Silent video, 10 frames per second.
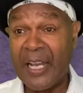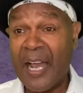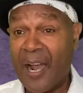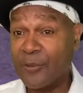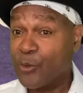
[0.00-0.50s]

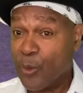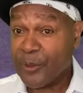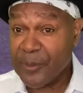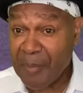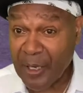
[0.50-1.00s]
Our
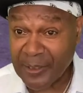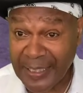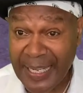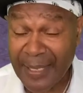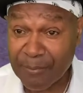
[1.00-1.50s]
daughter Marley
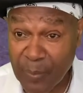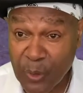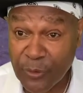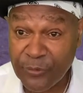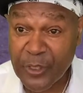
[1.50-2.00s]
had
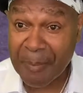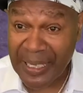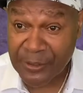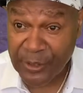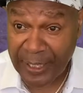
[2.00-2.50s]
moved to
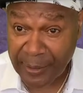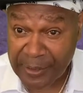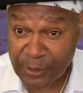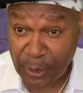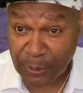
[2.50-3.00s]
Mesa,
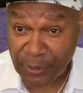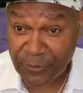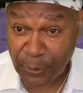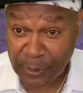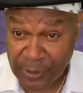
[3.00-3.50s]
Arizona
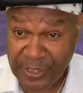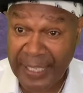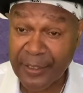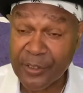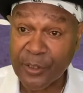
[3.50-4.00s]
for her
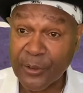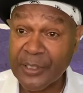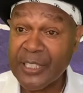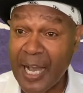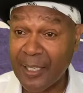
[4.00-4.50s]
second year in
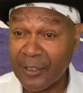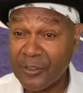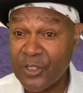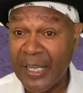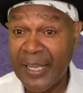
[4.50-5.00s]

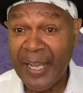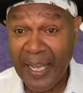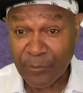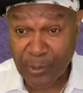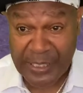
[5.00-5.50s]
college,
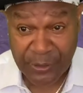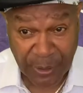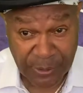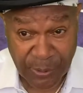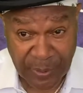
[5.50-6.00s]
and
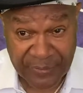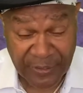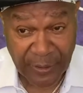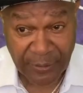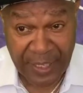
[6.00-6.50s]
research
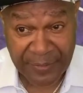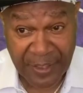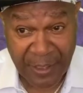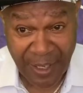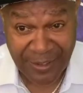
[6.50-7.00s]
revealed that the
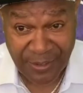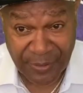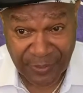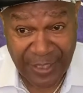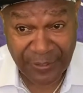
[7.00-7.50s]
cost
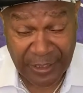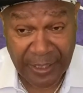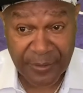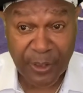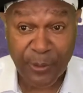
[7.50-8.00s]
of living
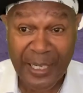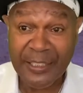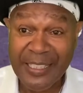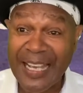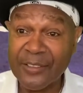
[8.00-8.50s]
in the
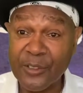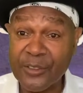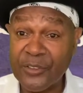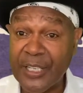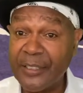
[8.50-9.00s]
Grand Canyon
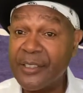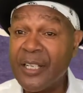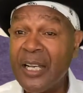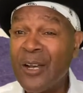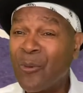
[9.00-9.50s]
state
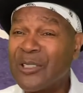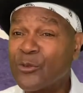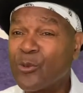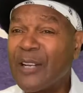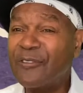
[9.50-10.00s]
was
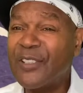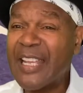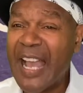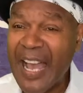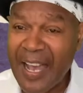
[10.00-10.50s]
roughly
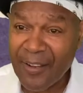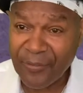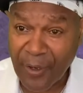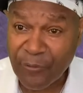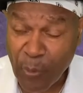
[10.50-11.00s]
half
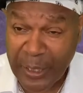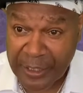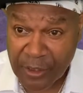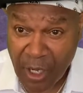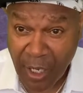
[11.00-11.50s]
of what
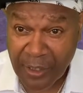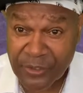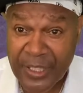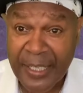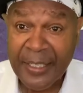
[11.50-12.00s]
it cost
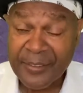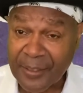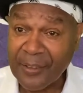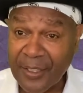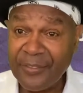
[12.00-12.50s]
to
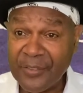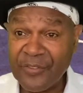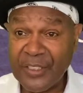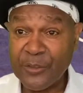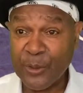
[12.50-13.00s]
live in
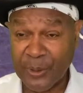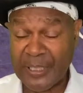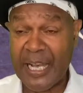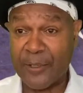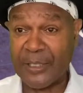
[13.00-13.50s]
Ventura
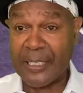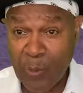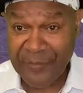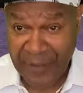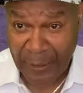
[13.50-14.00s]
County.
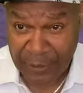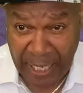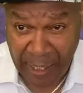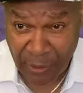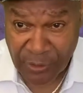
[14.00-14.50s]
We found a
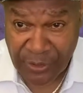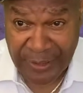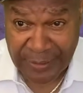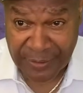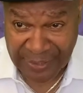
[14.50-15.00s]
house,
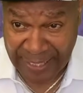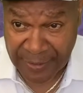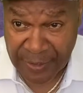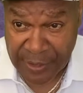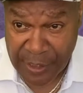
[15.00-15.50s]

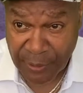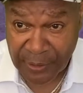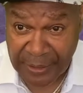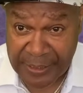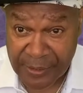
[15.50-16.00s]
signed a year
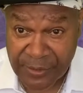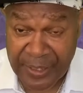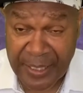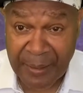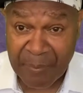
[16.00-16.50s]
lease,
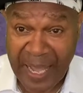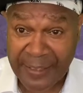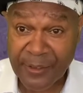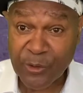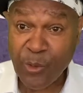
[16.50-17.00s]

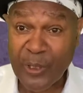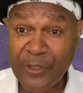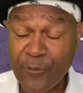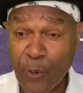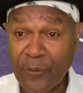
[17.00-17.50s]
packed a
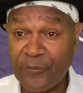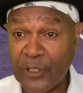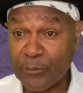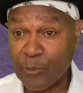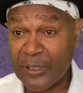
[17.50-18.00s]

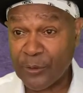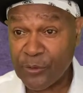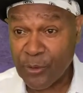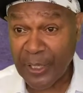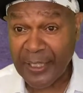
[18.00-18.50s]
24-foot rental
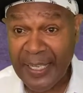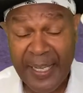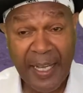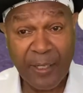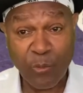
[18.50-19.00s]
truck,
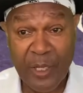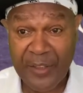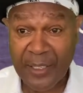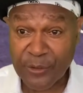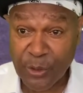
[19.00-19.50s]
and with
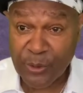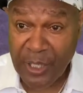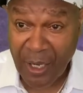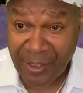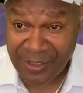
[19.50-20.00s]
our 2
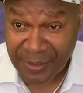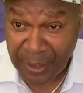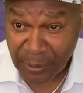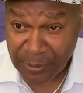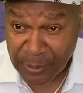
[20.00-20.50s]
dogs and
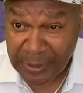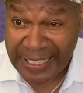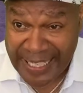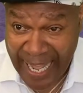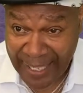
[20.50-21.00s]
elderly
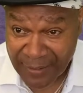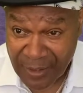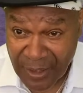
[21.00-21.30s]
cat,